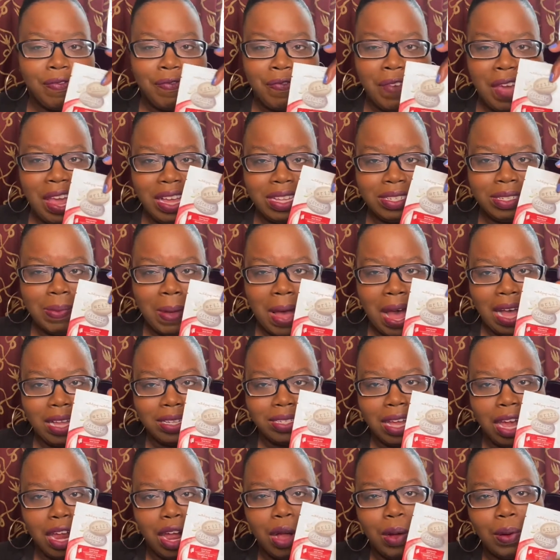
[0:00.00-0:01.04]
face
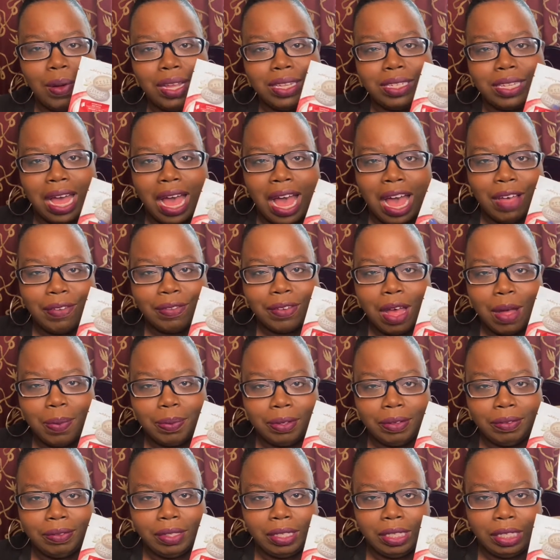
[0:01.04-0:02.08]
masks. I always have a
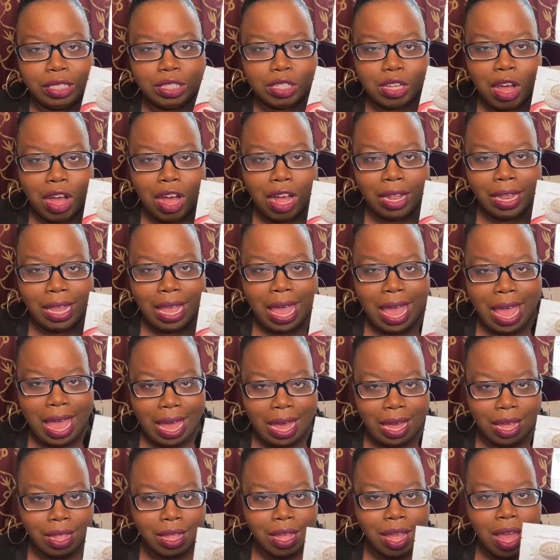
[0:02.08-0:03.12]
couple of these on
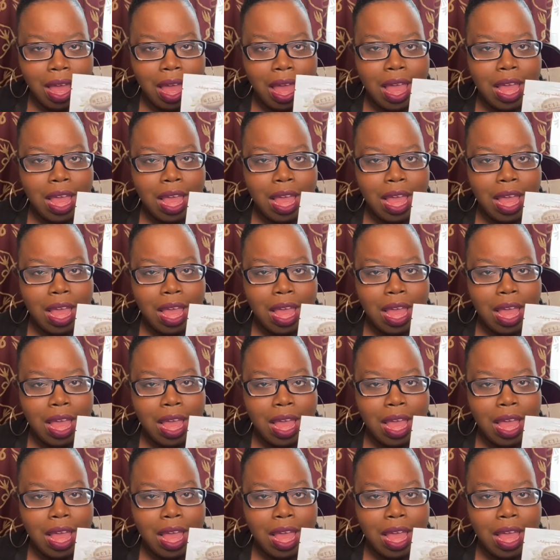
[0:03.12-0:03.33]
hand.